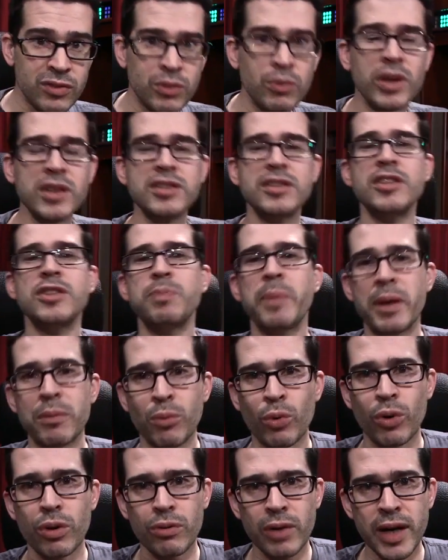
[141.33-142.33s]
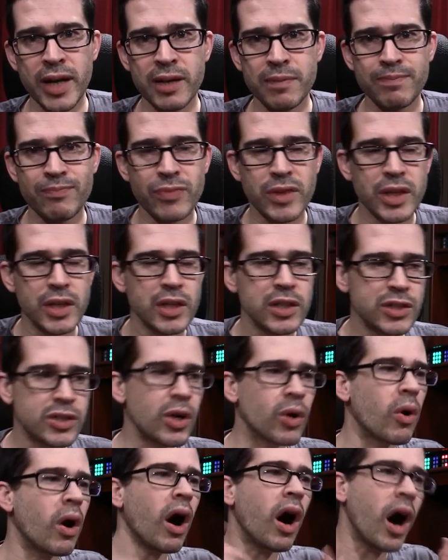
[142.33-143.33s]
Who wants to spend more, right?
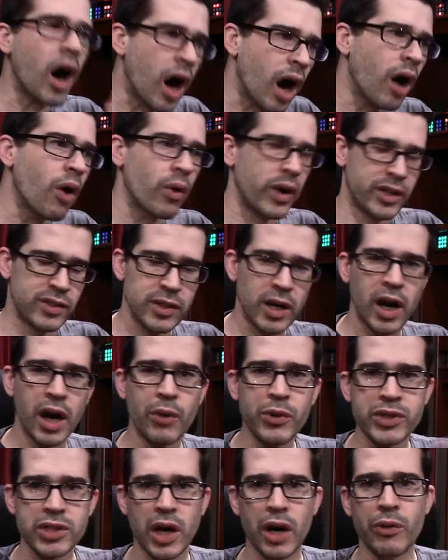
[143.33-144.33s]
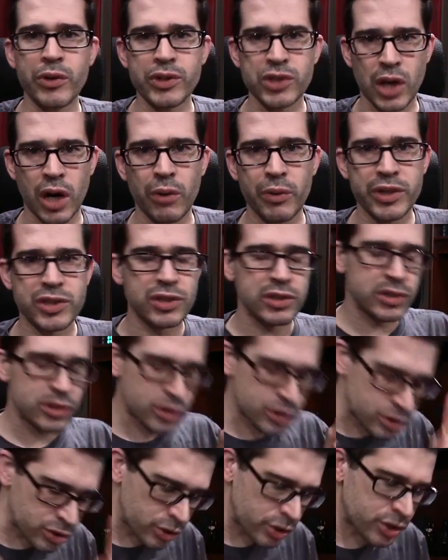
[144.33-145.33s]
So always, always, always, always
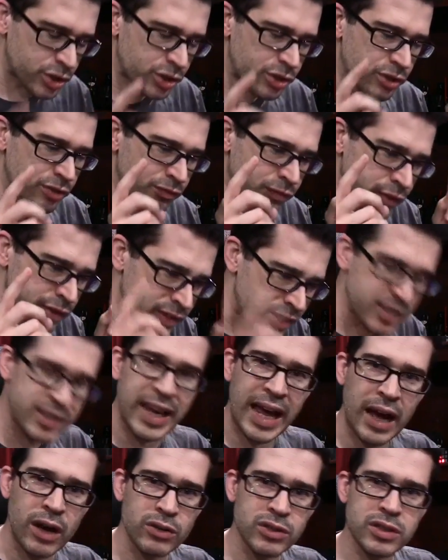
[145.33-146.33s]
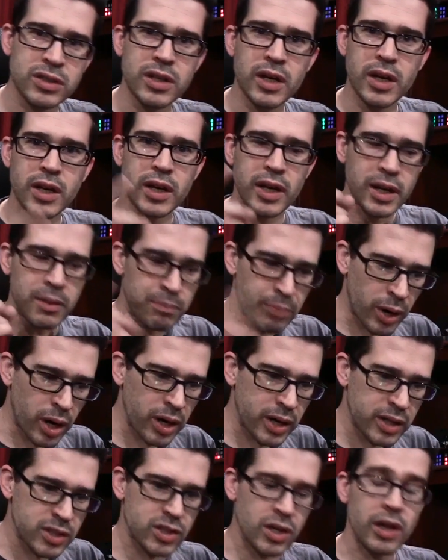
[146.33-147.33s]
search for discounts and
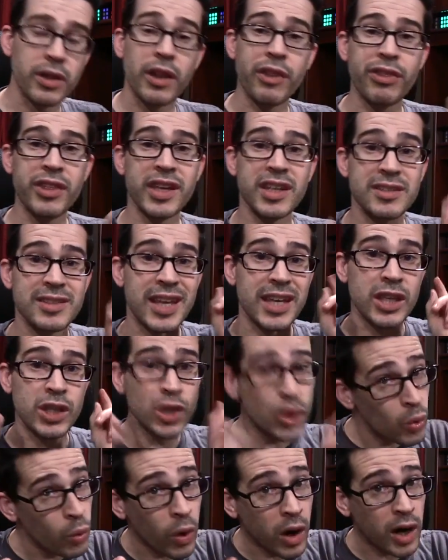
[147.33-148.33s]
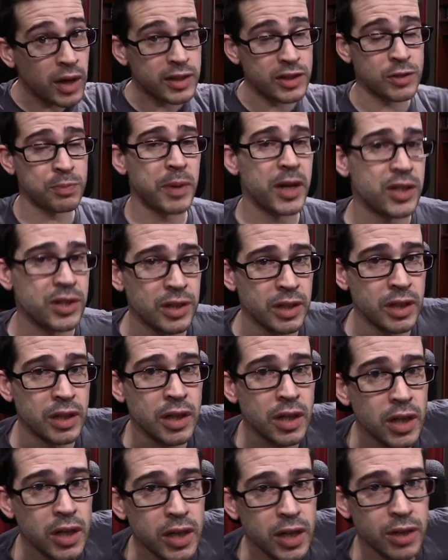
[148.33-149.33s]
bargains on the things that you want,
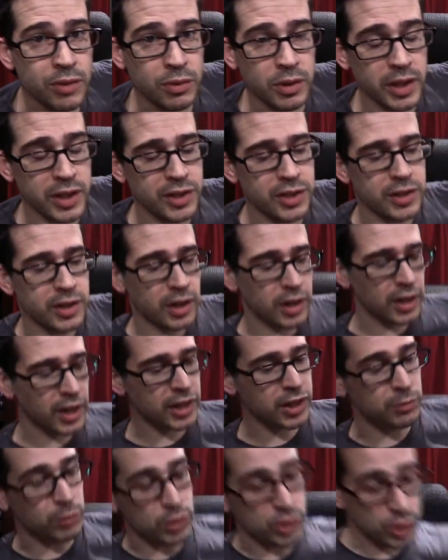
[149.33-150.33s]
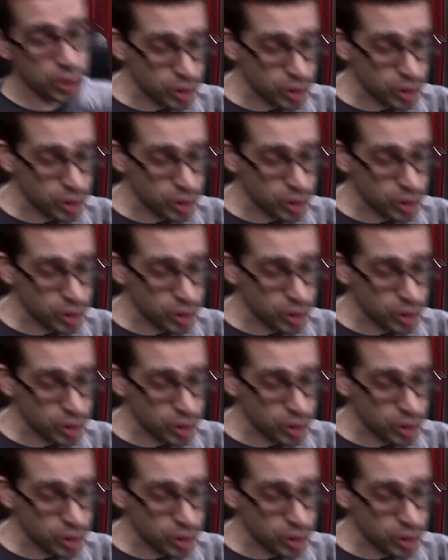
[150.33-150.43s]
especially in relation to collectibles.